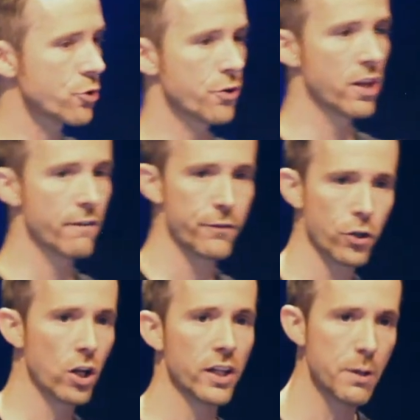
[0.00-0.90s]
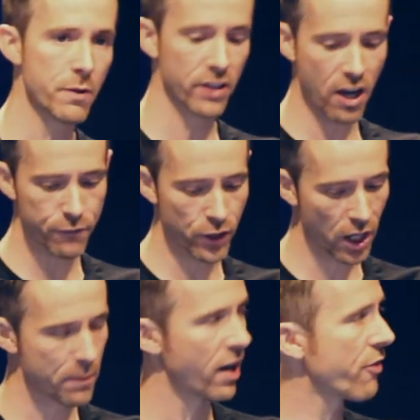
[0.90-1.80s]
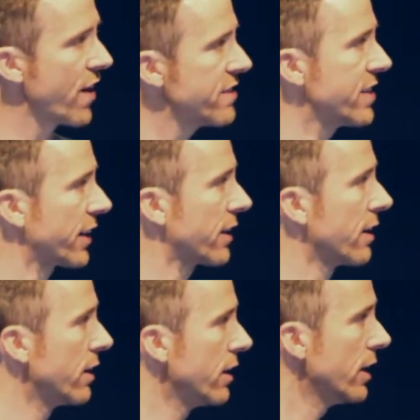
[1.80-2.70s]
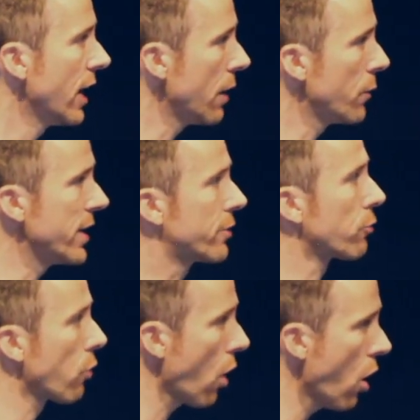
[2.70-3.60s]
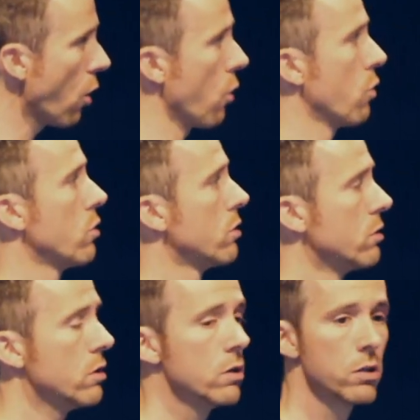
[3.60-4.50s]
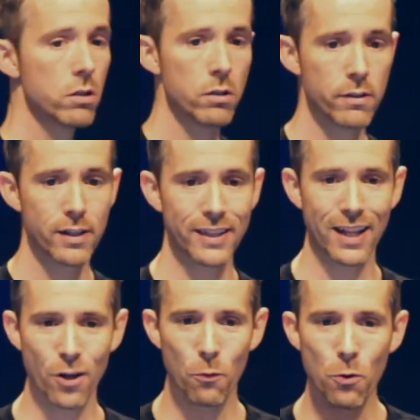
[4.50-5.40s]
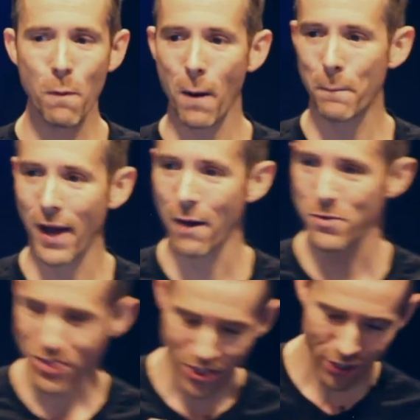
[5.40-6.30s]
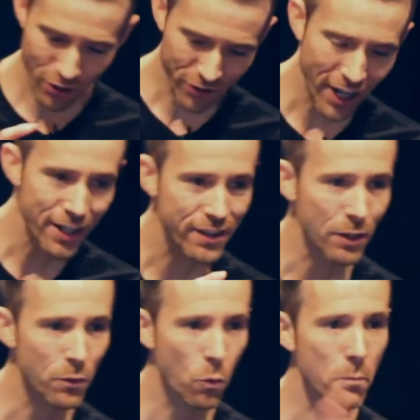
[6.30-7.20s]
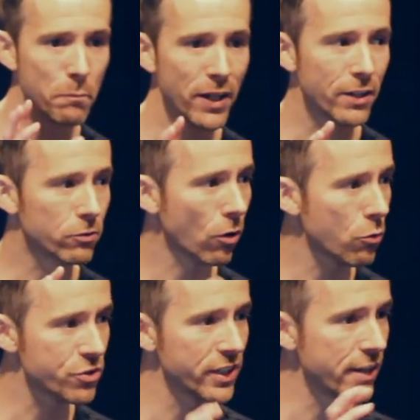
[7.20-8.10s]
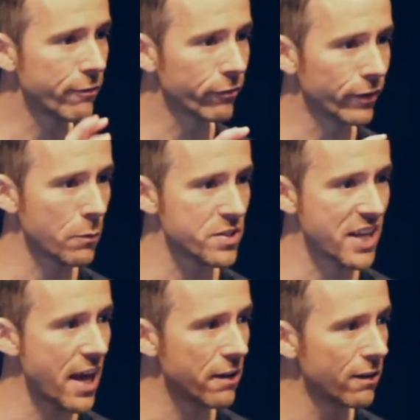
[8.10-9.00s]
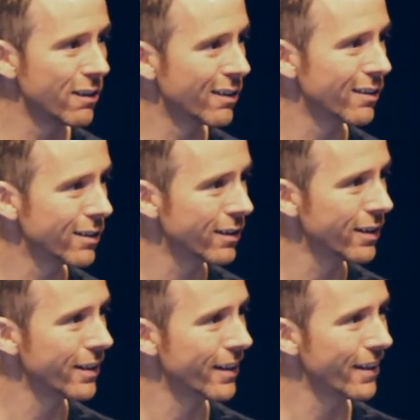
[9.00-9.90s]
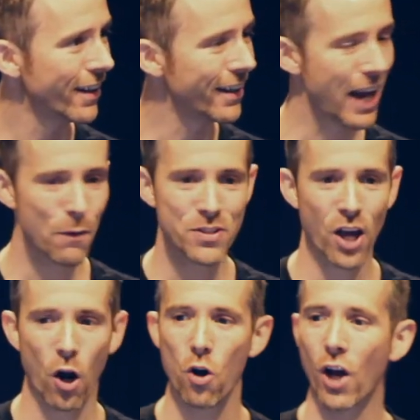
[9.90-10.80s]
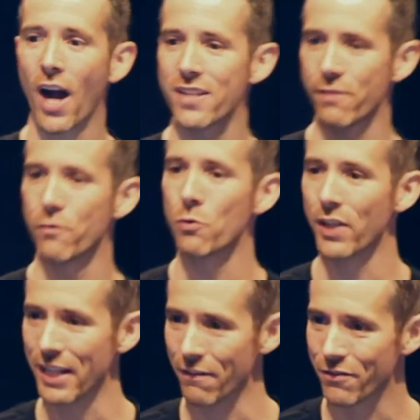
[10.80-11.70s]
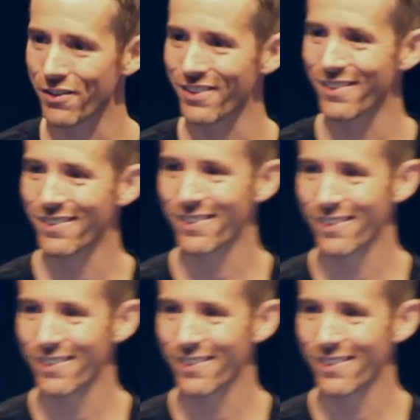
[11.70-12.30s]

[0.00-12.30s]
the truth in love. If you're going to lead with love, you got to be authentic. And we grow. Like that little rhubarb plant was just a little tiny thing with one big gross leaf that was dead. And now it's got all kinds of new leaves